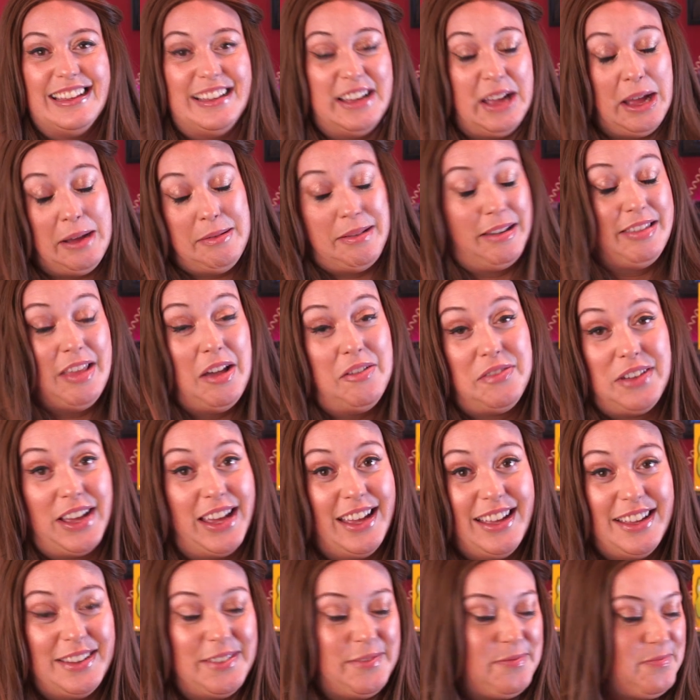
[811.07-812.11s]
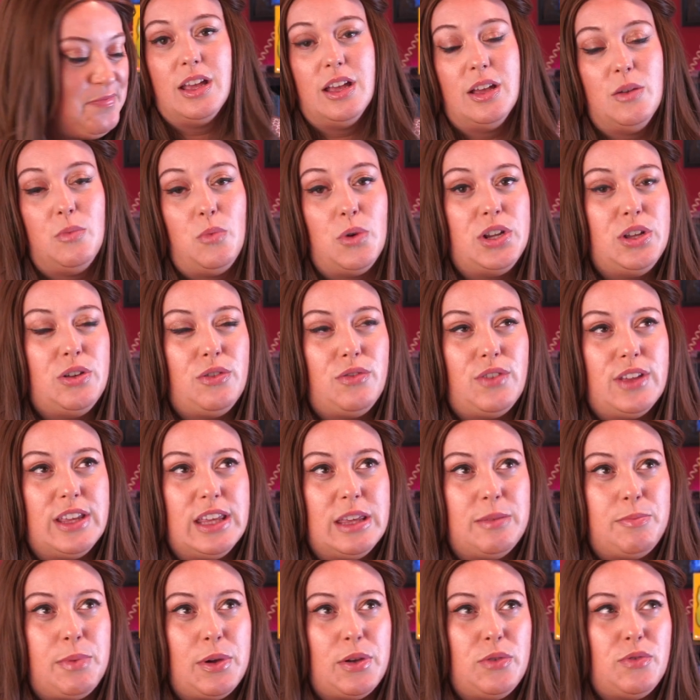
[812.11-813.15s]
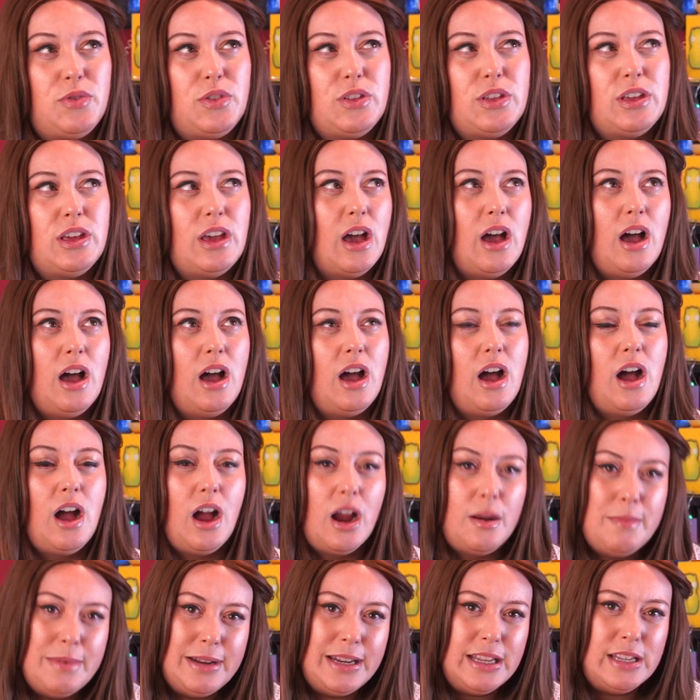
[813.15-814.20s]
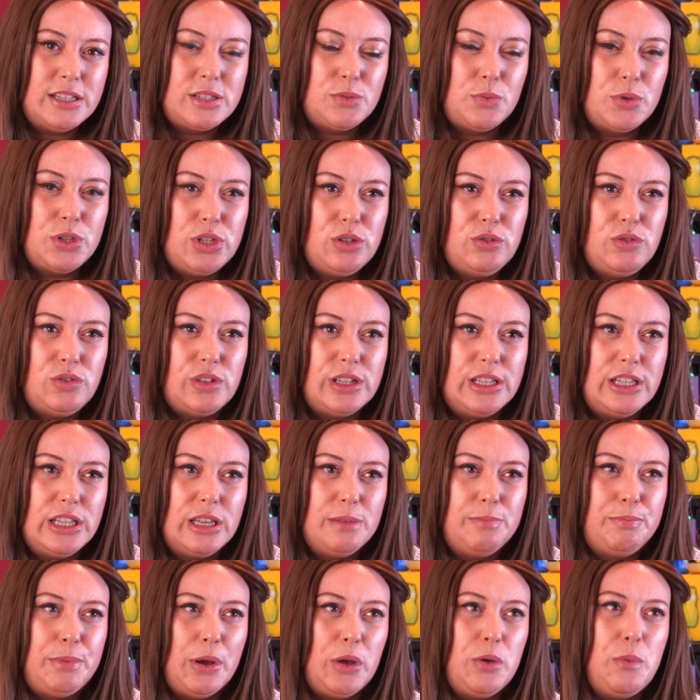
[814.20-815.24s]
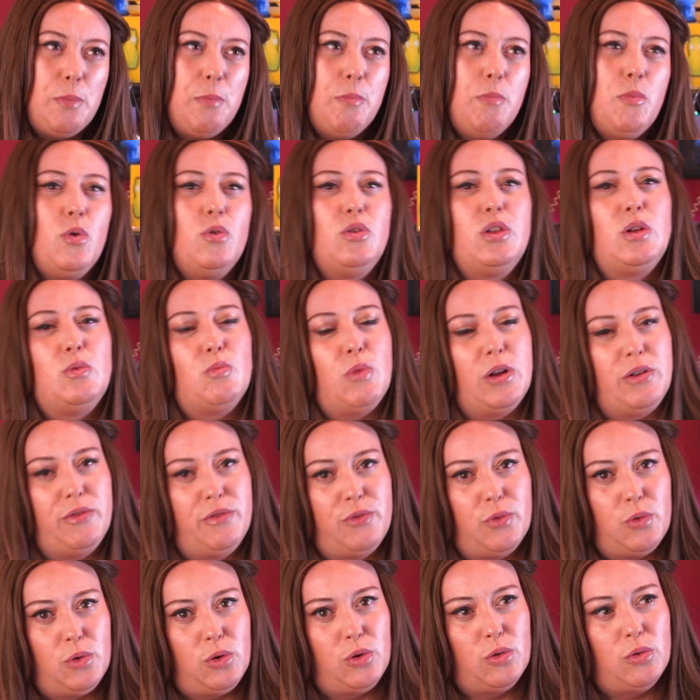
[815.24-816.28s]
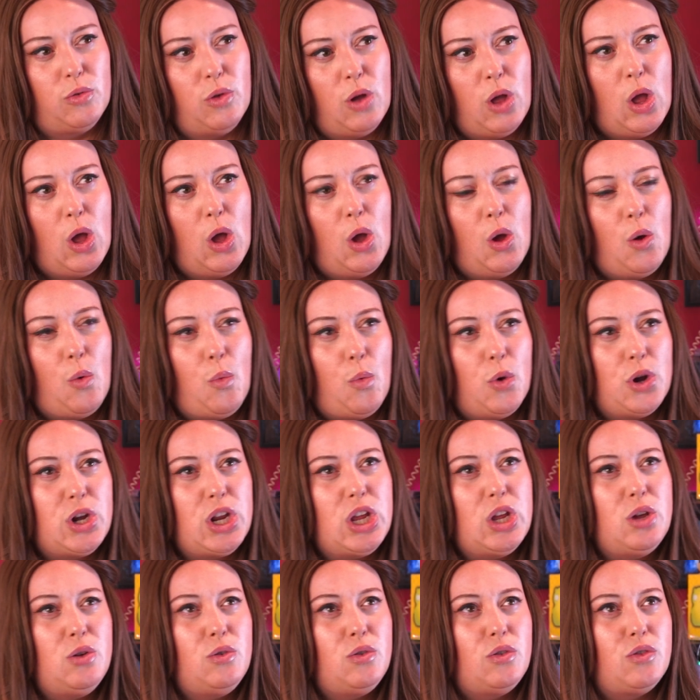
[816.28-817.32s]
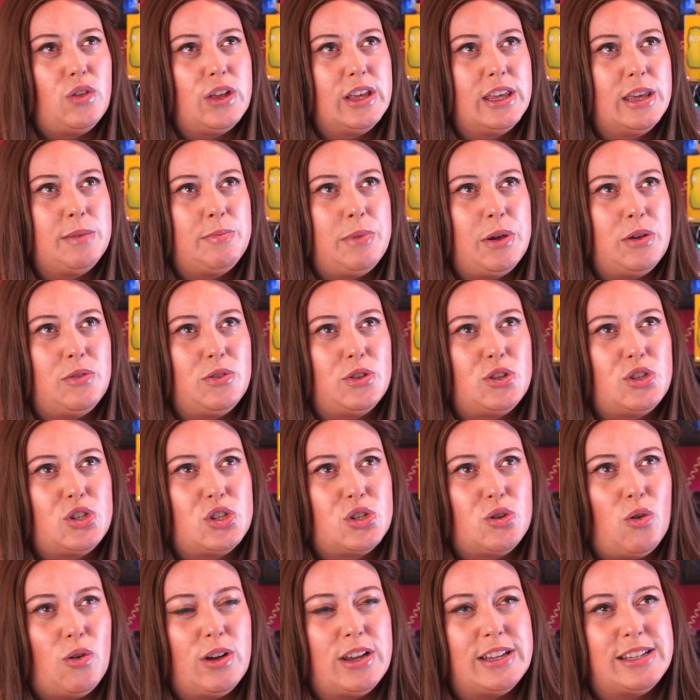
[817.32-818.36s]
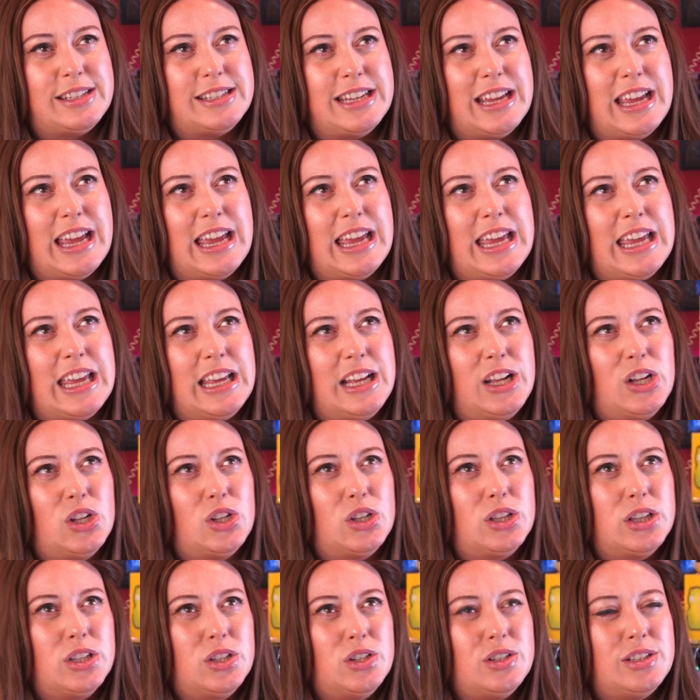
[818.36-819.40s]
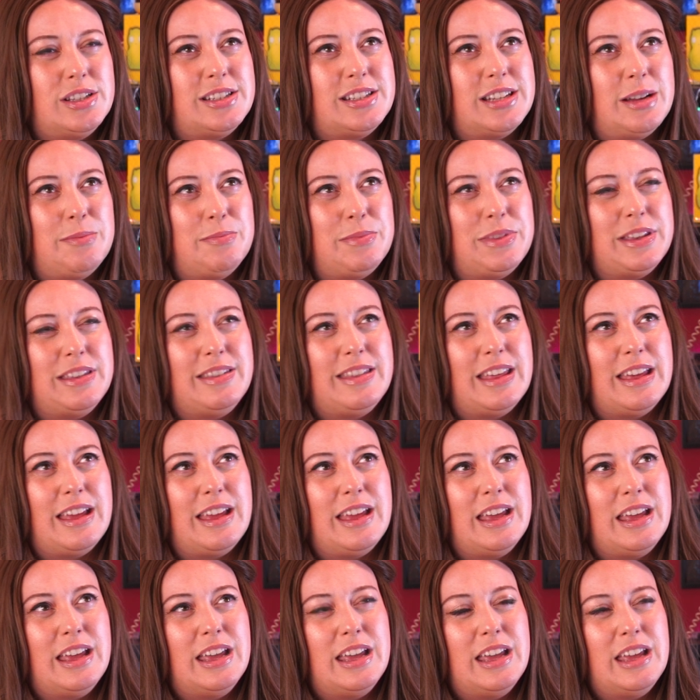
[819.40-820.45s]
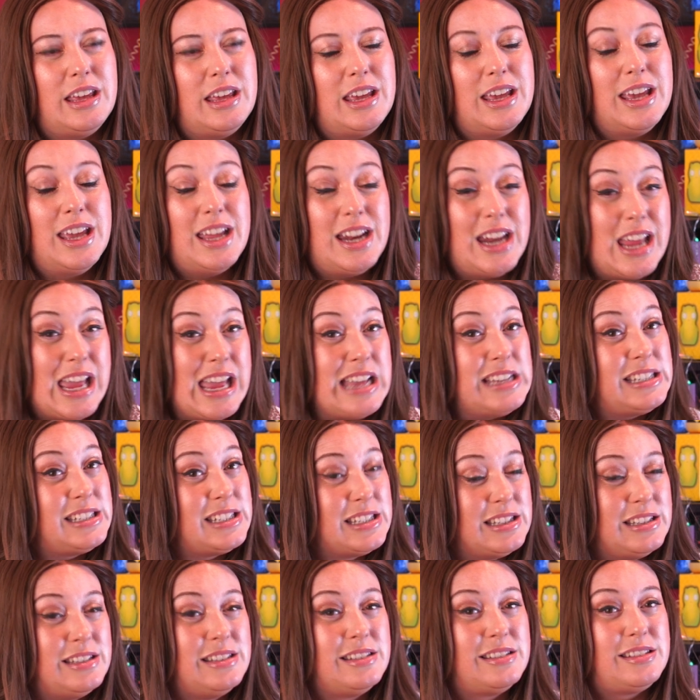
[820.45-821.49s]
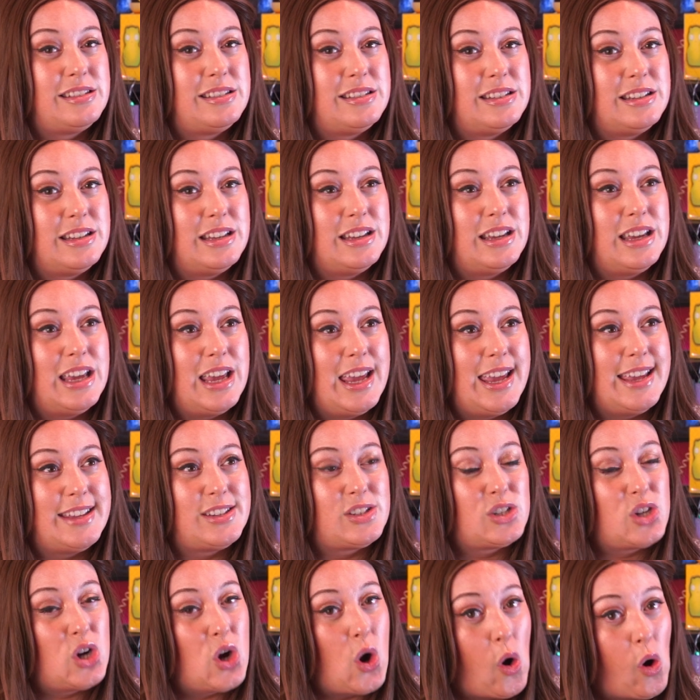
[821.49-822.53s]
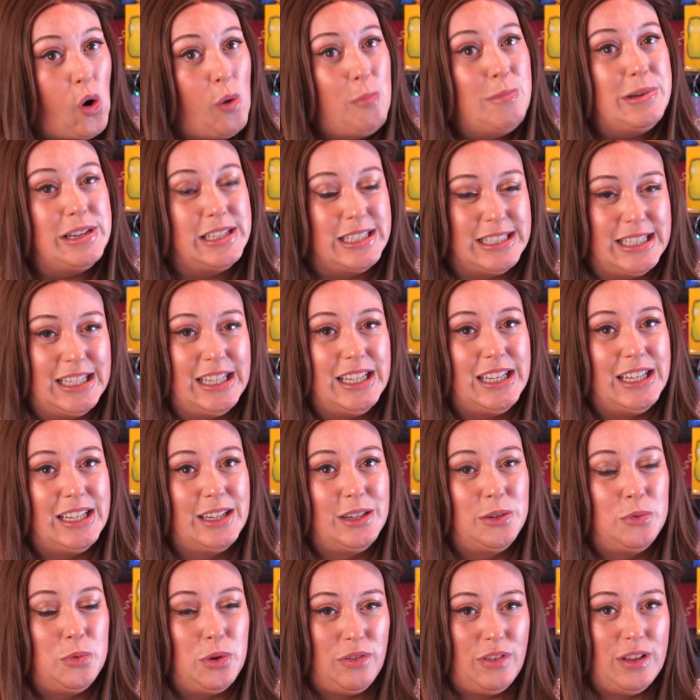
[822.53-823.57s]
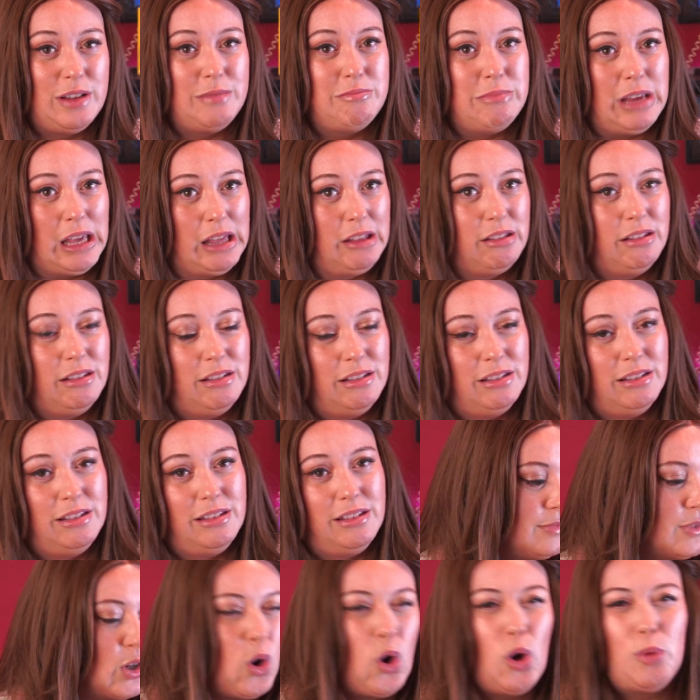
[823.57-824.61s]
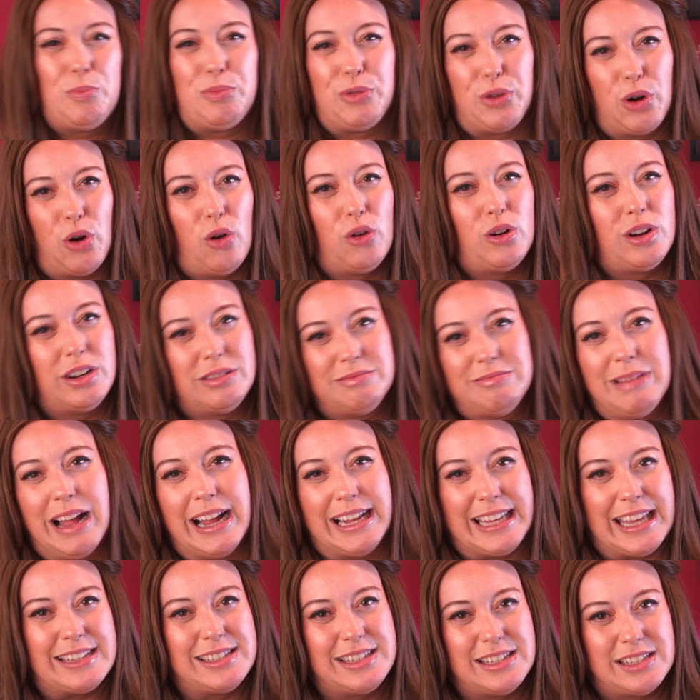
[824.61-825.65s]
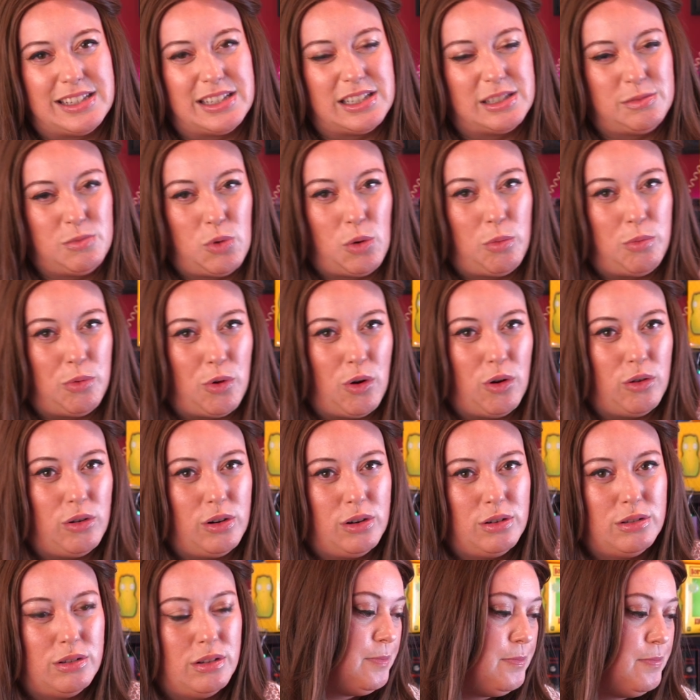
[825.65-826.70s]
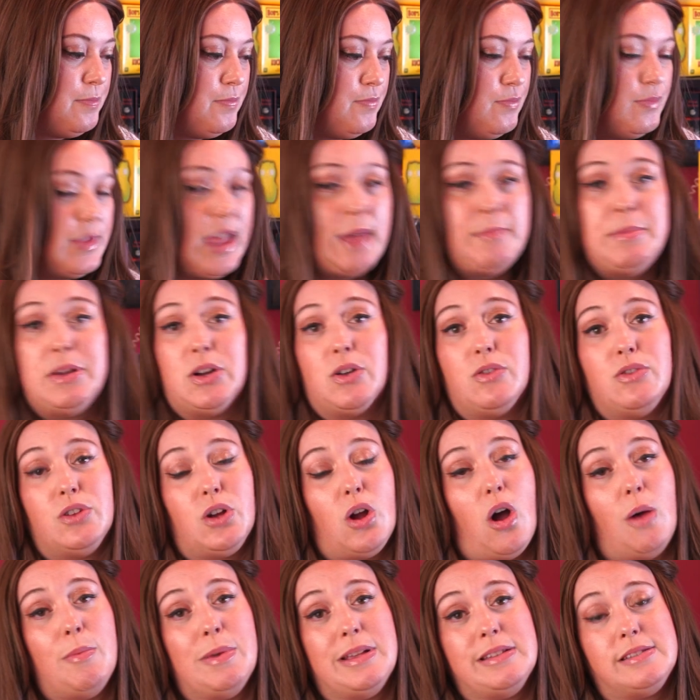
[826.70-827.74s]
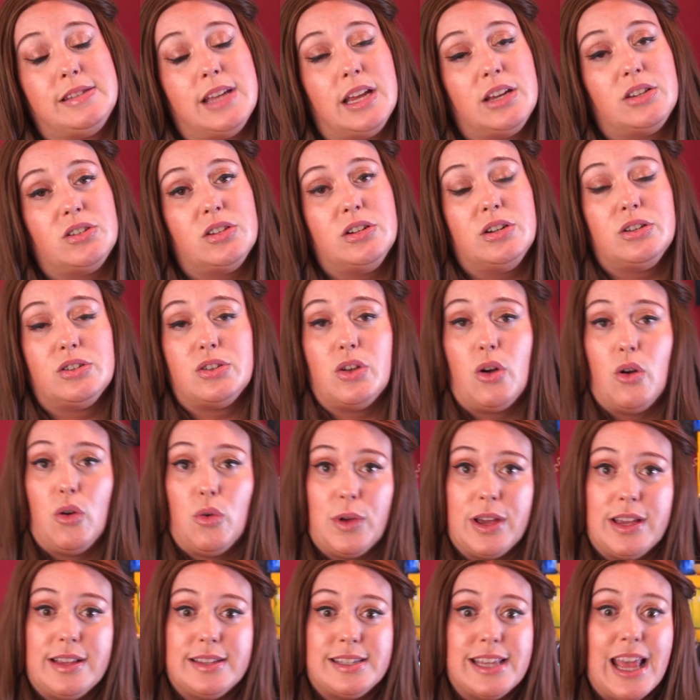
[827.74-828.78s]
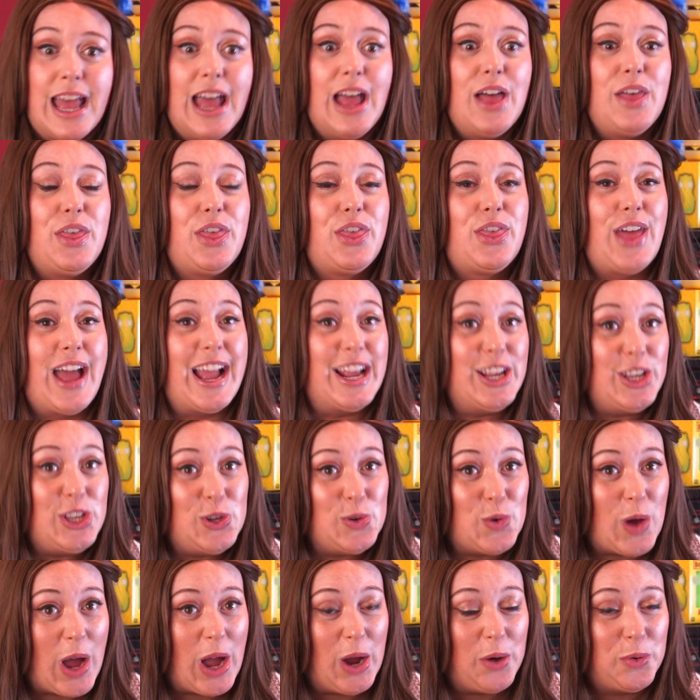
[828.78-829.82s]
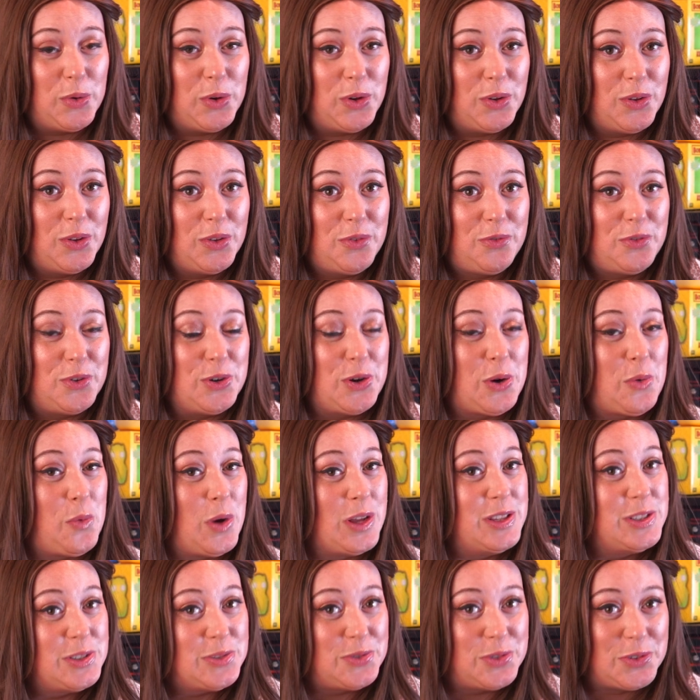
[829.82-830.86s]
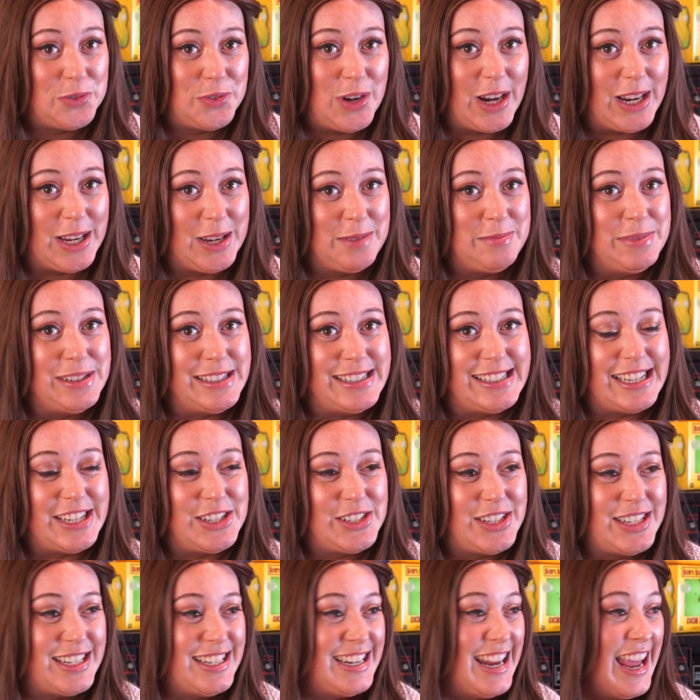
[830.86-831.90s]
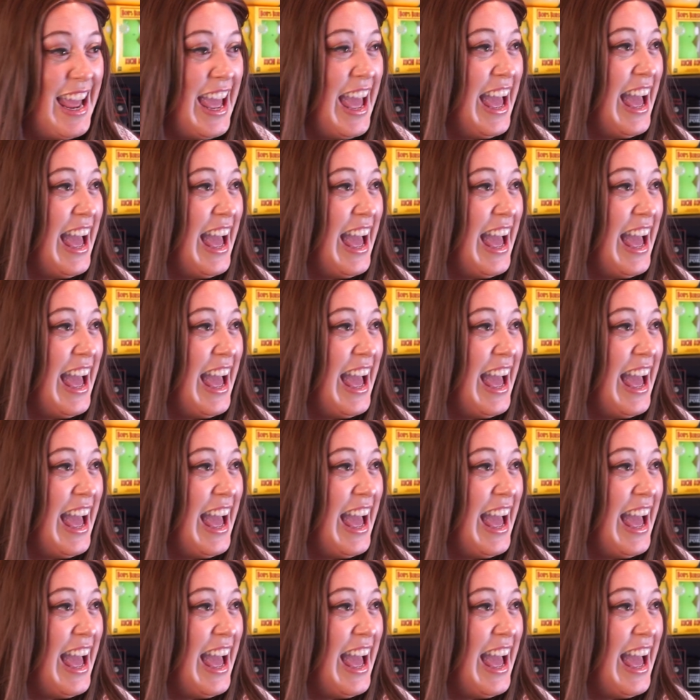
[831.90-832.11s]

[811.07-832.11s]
I love it. What do you think about the harmonies? What do you think about more than one vocal? What do you think about the choice to include something that, in essence, is comedy within metal? Or prog. I guess this is more prog. Let me know in the comment section as always. Thank you, Owl, for your wonderful recommendation.